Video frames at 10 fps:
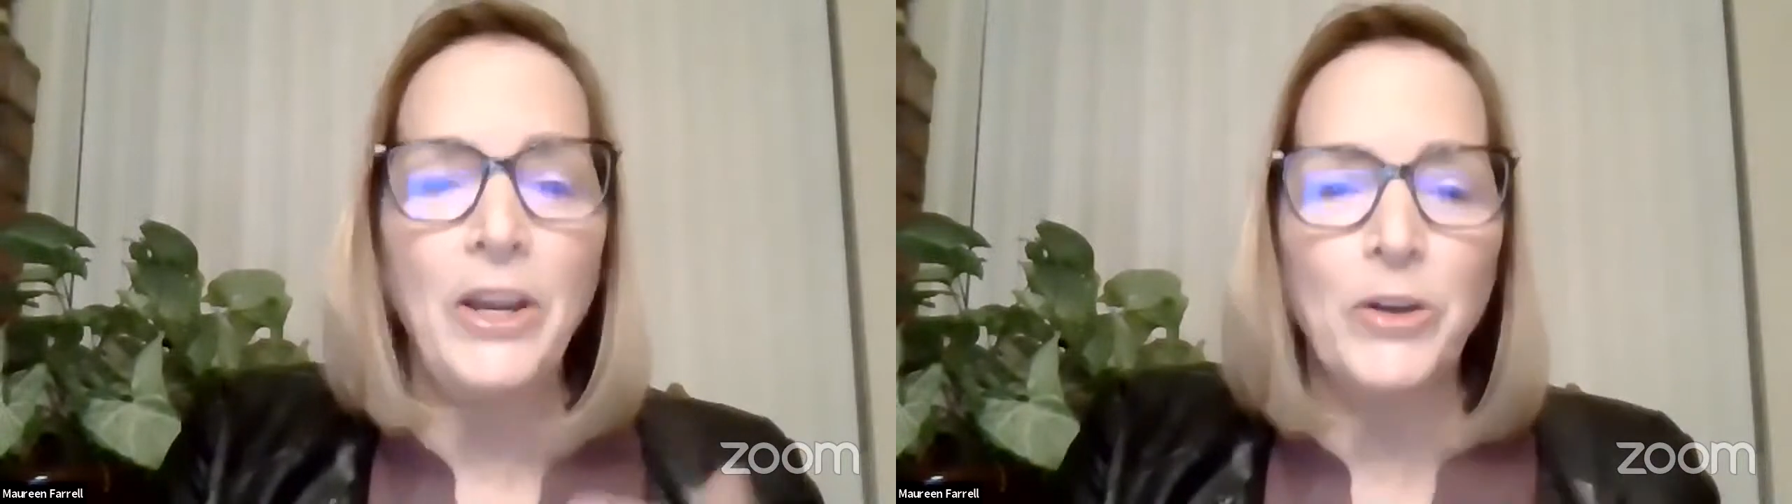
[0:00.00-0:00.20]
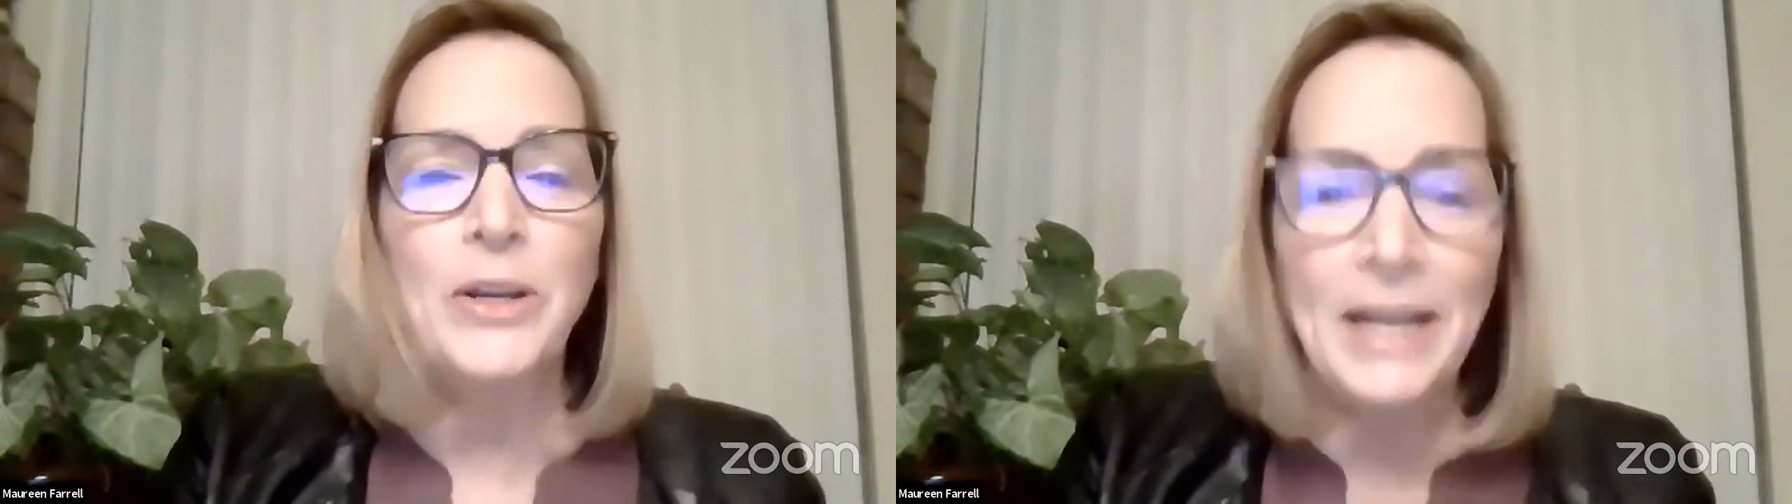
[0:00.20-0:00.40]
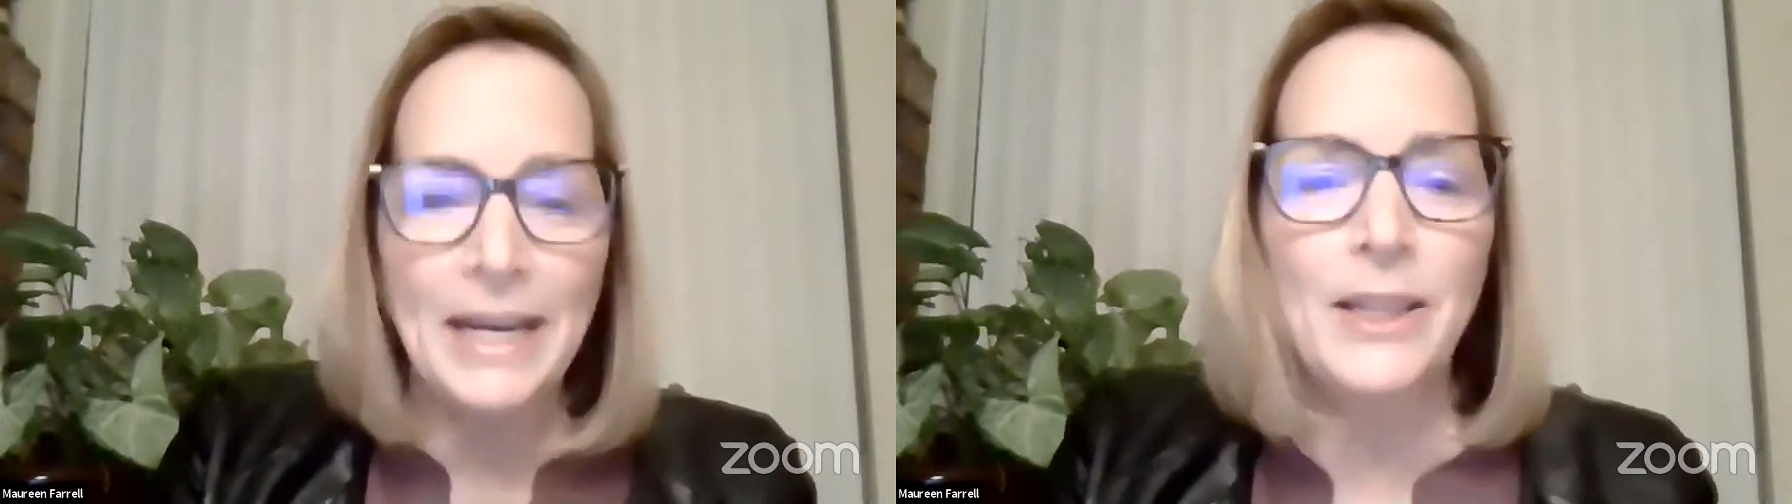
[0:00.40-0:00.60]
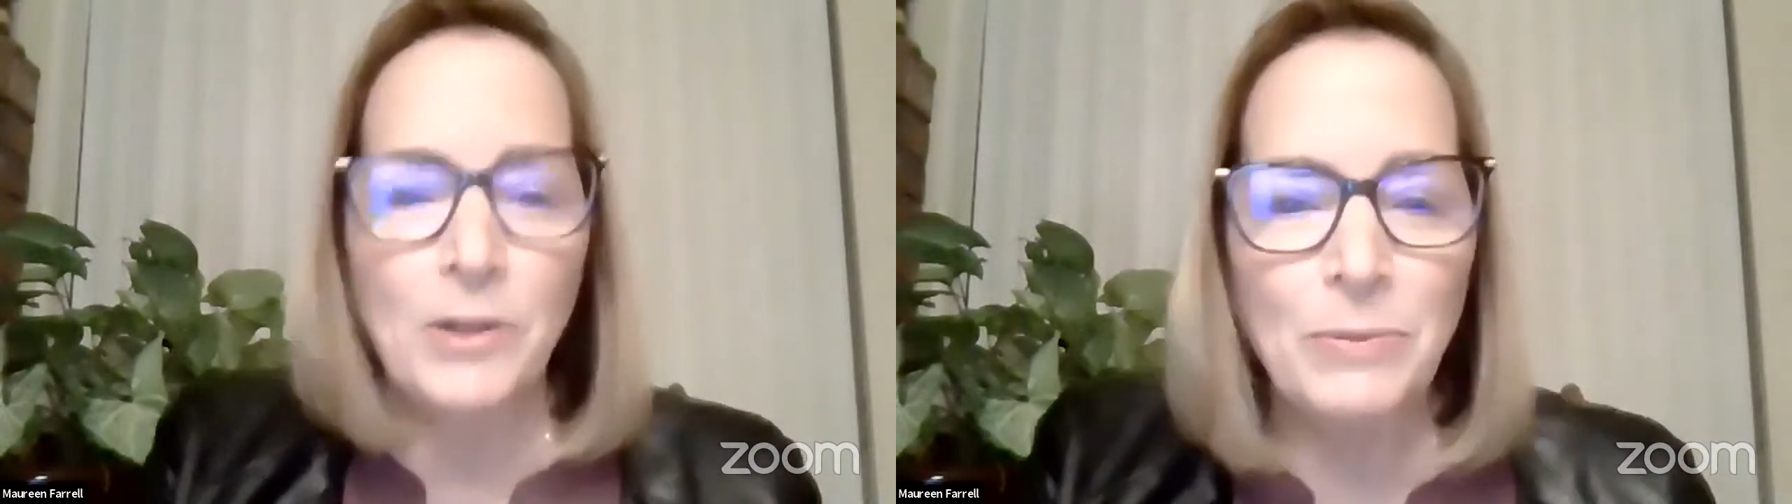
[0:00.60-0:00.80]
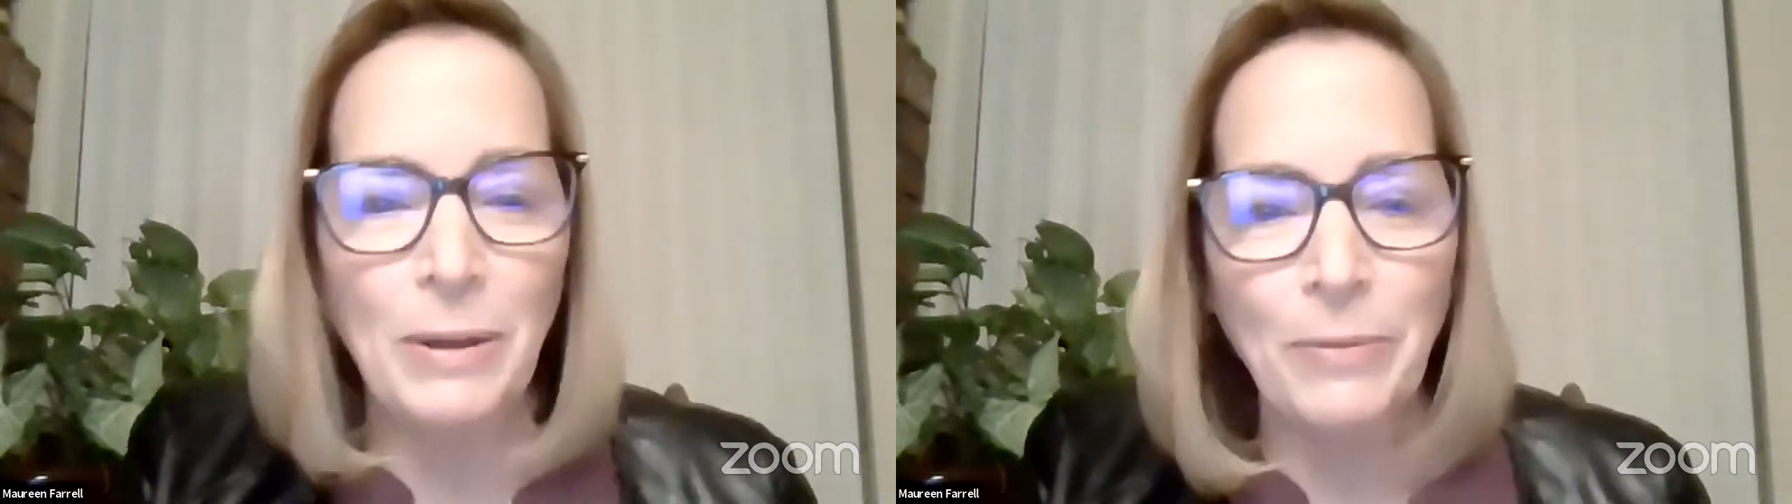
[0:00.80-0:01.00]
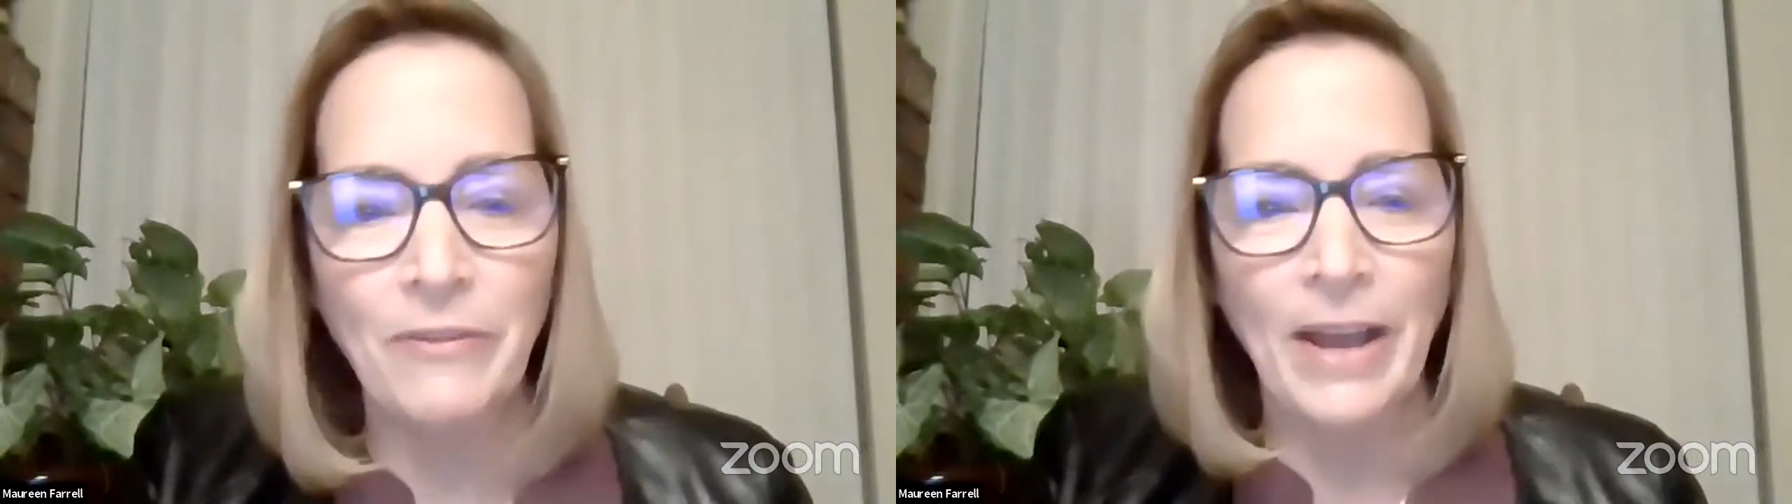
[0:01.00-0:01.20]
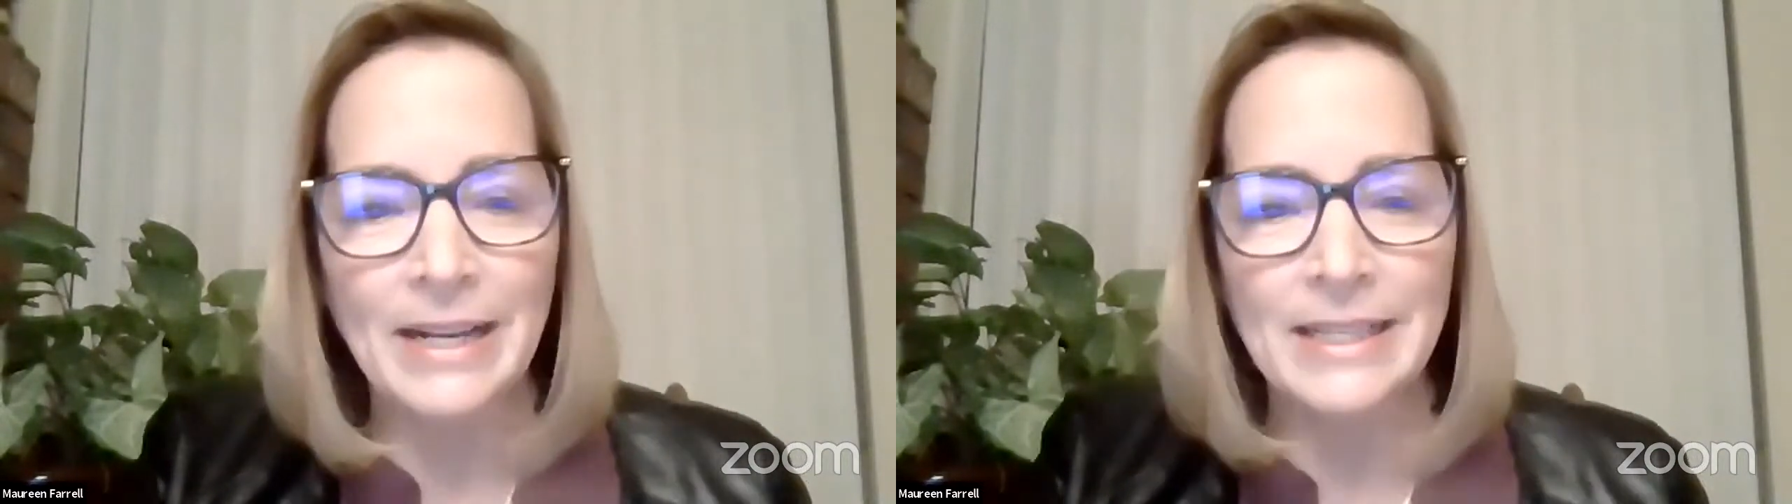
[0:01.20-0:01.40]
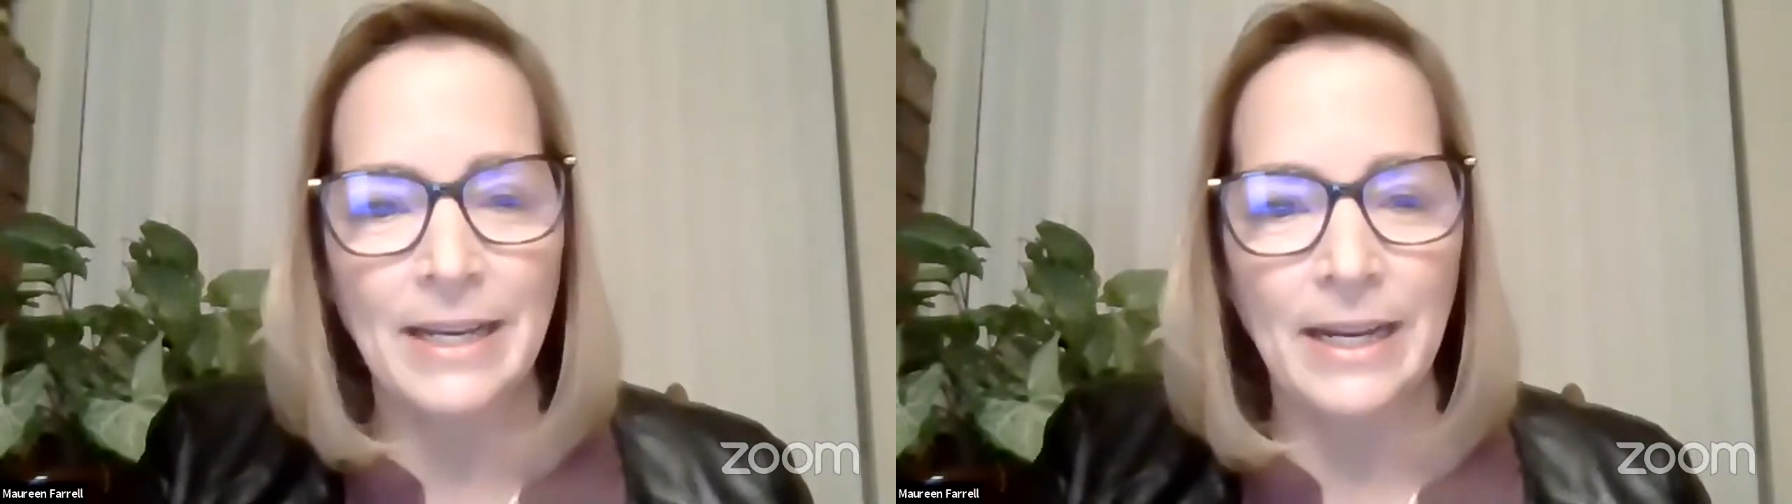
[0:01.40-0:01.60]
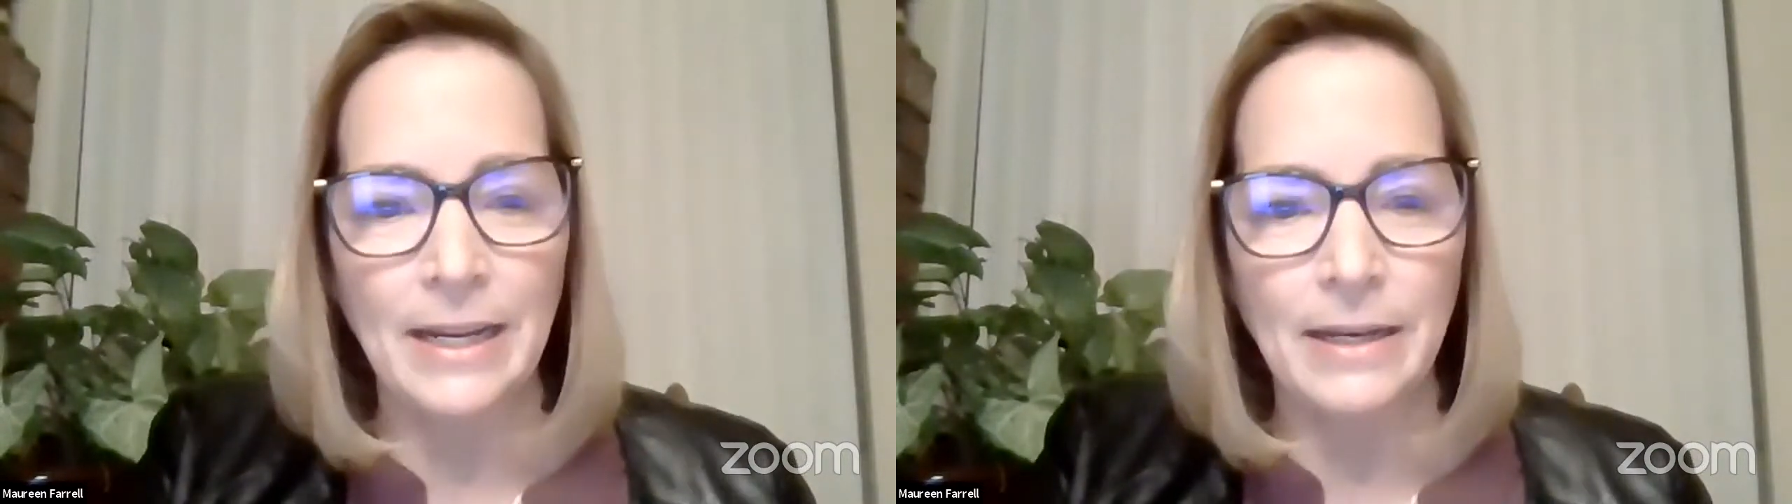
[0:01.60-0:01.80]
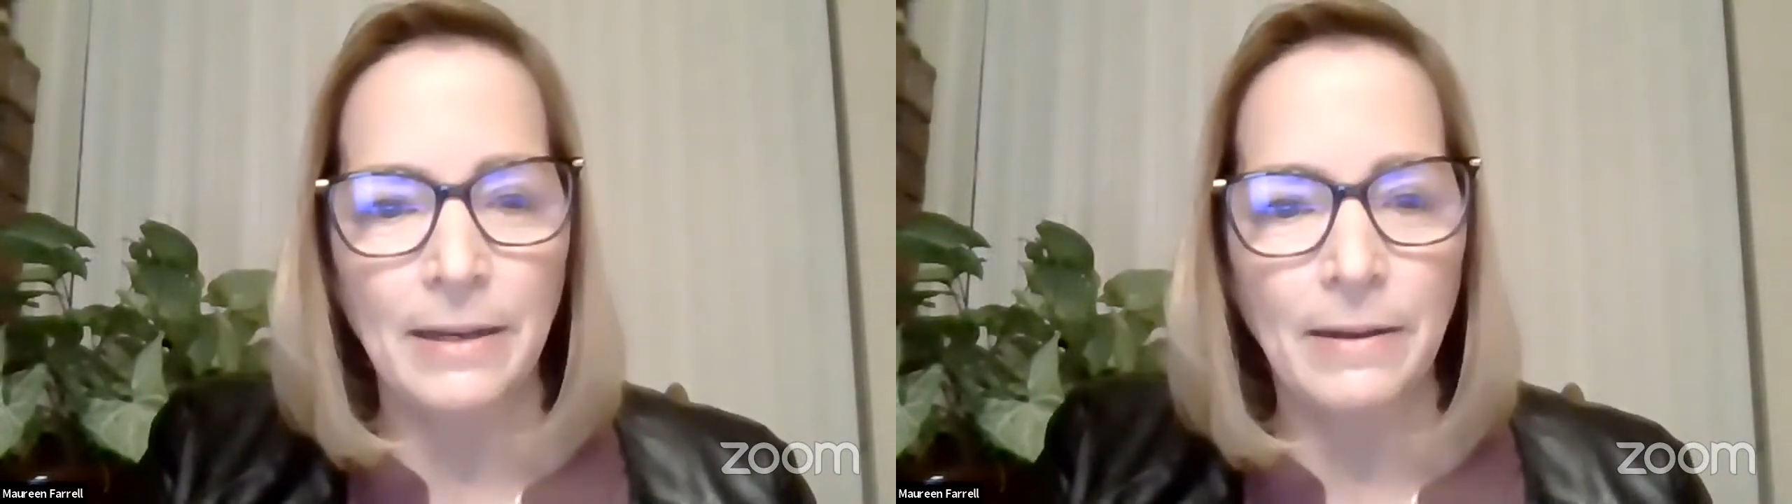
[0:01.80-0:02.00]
you're going to get those people vaccinated.